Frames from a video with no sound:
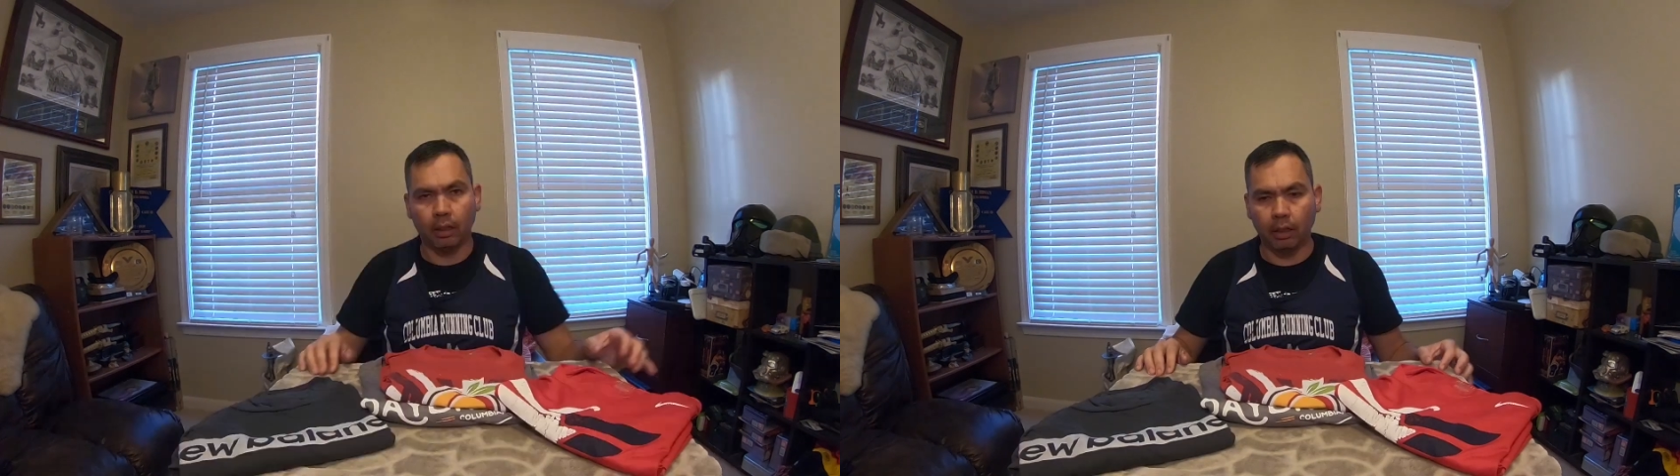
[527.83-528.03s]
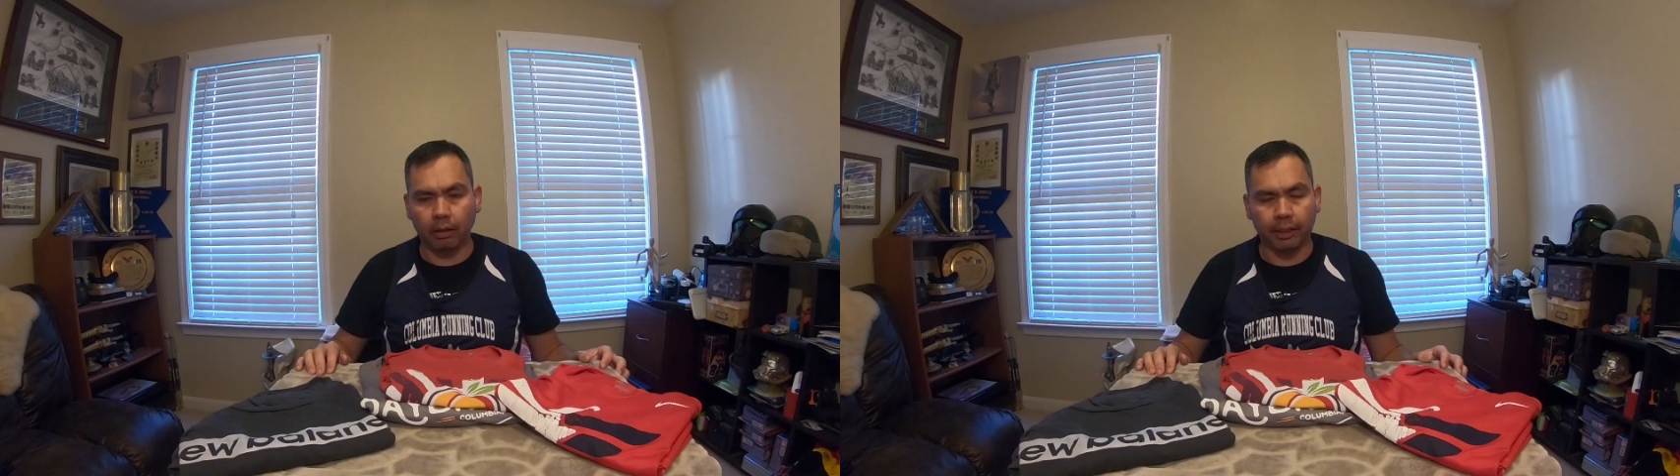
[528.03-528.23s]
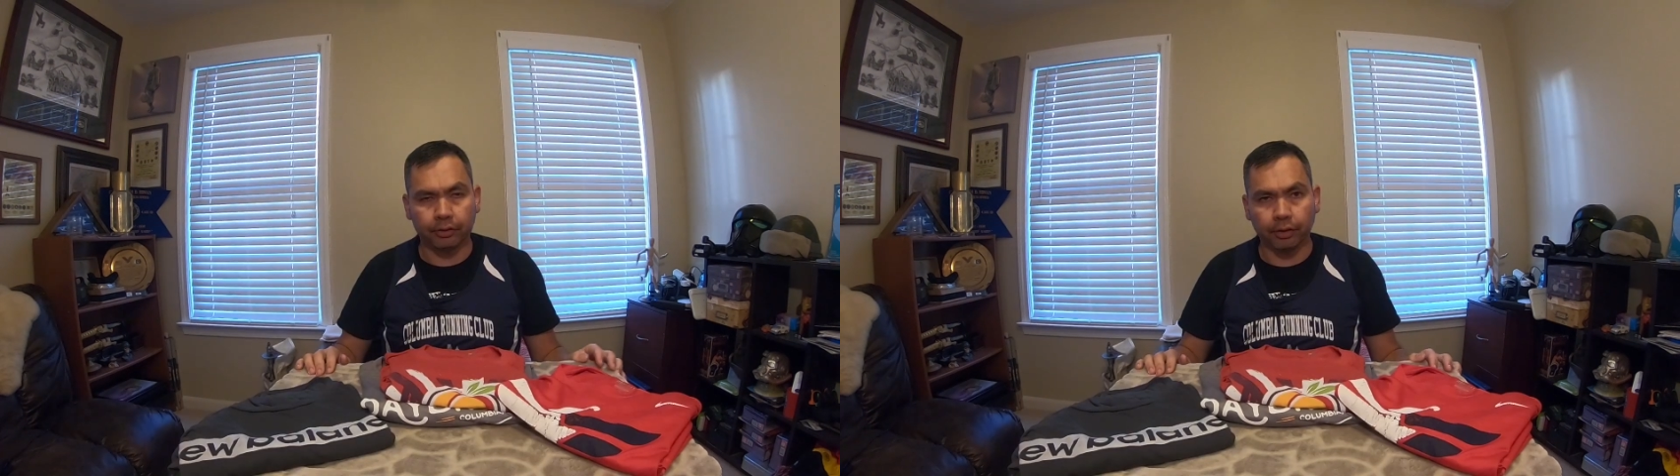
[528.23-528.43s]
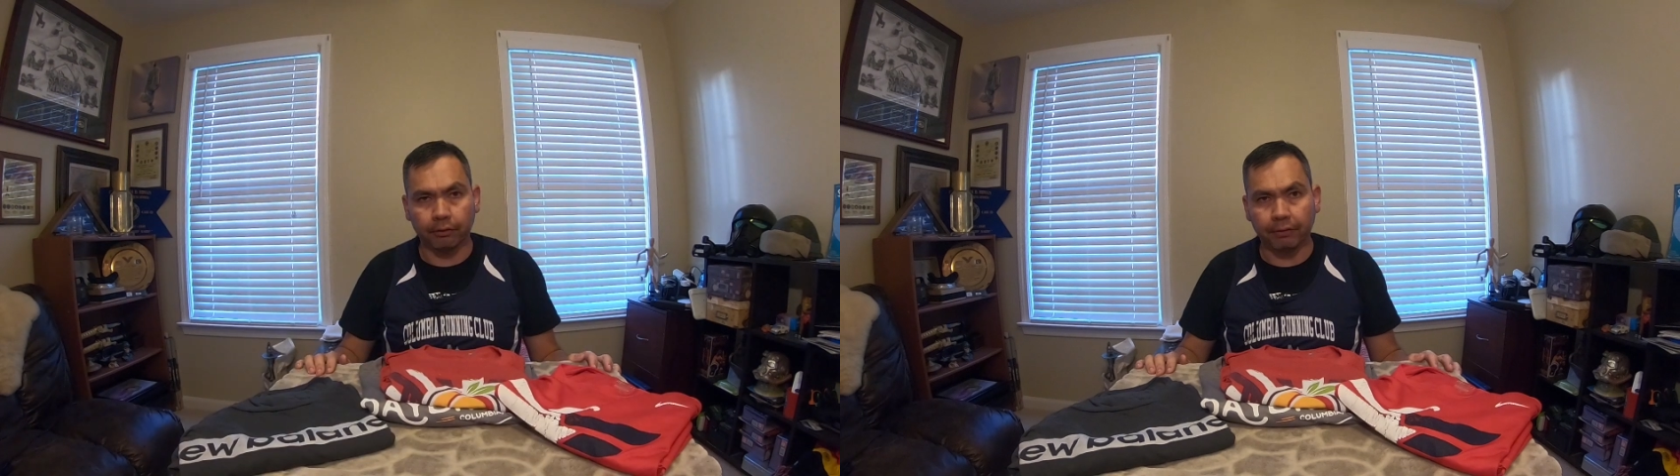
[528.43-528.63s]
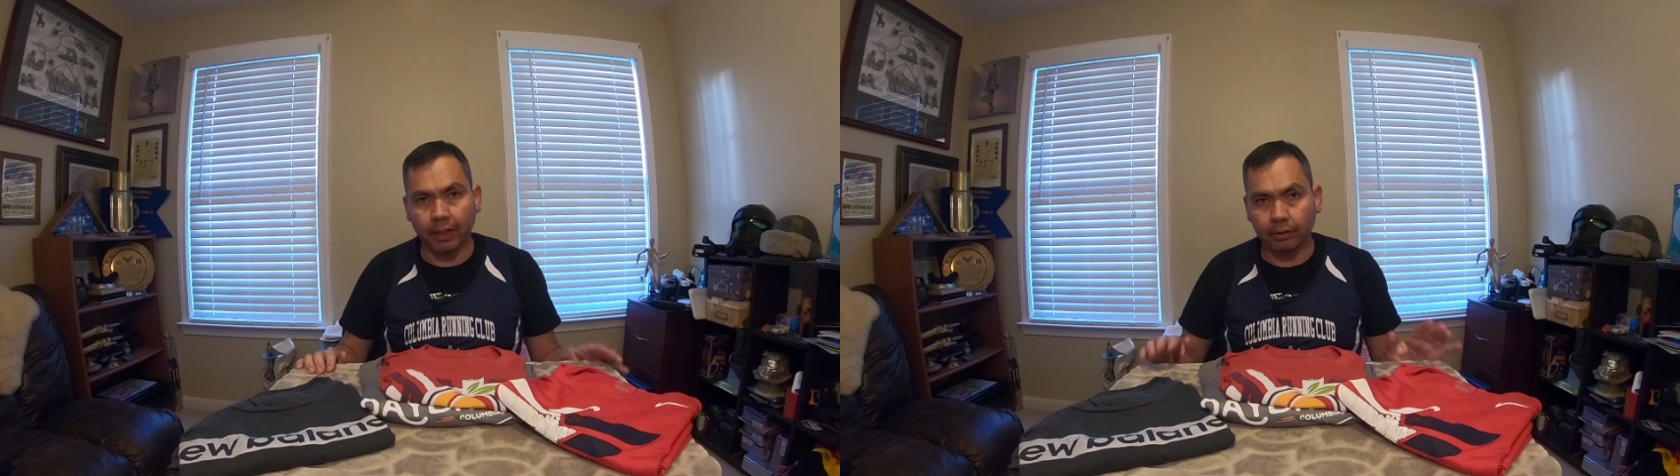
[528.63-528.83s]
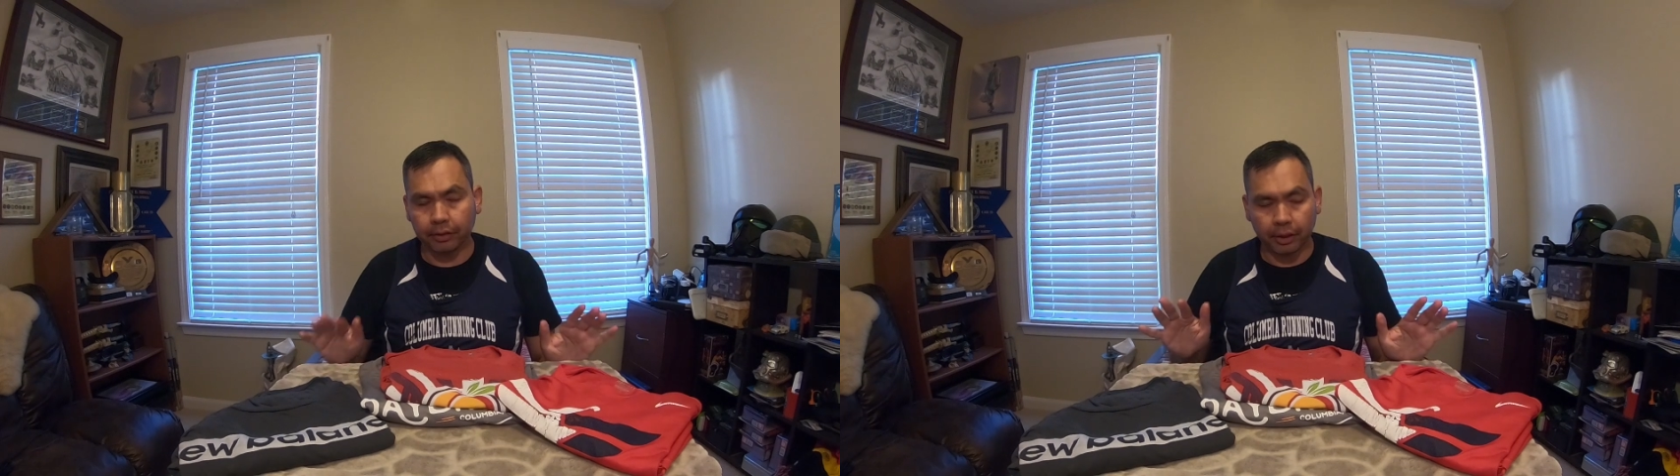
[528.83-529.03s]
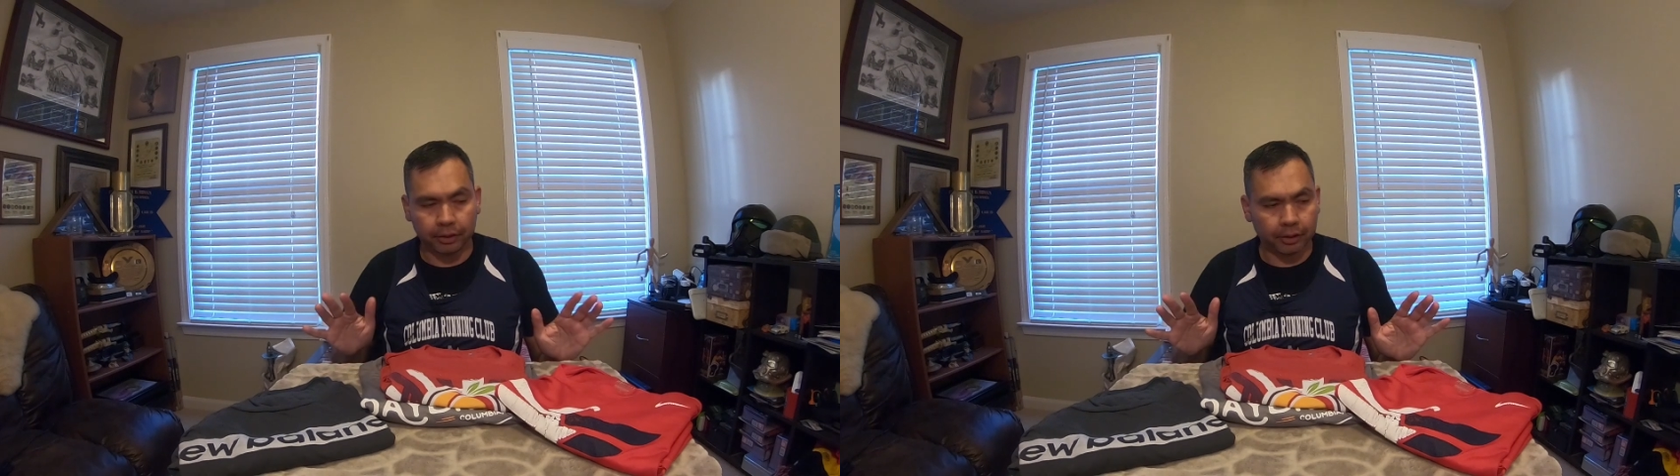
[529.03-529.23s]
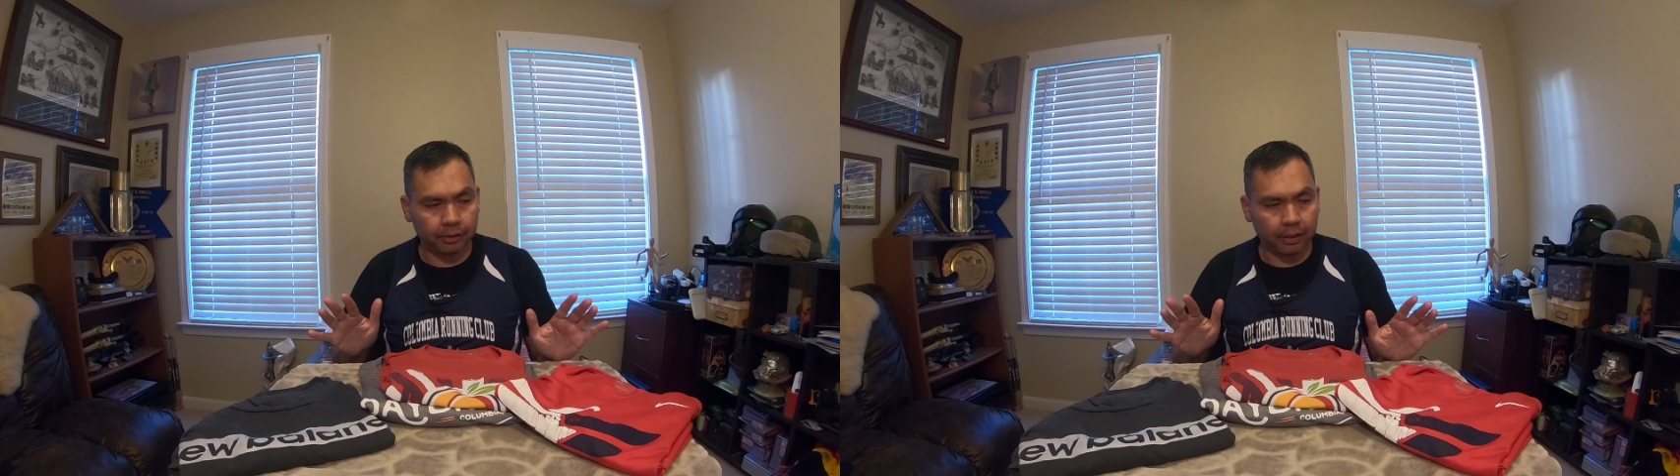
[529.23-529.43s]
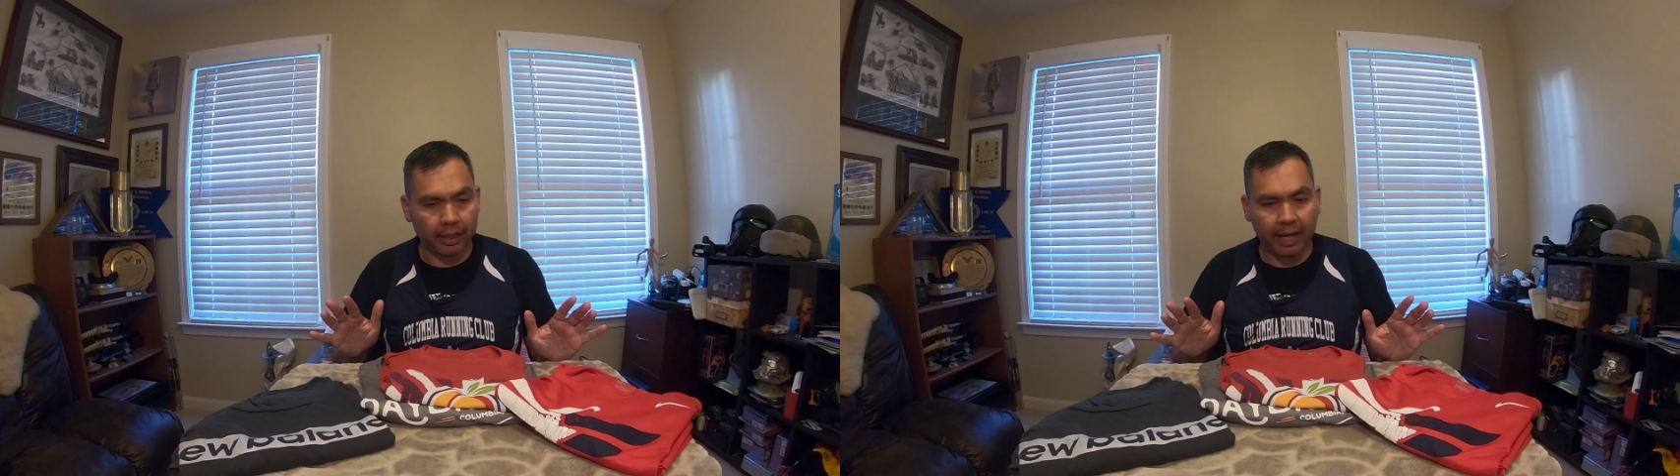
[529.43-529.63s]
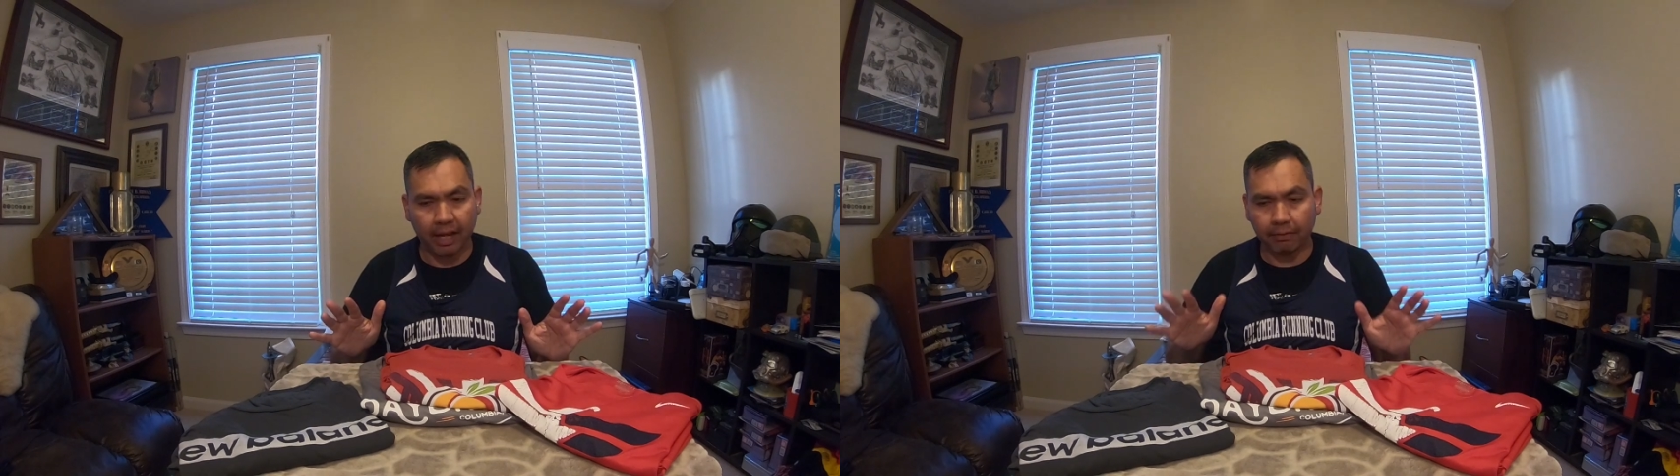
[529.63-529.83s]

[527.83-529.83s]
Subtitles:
All right, so the final set of shirts that I have,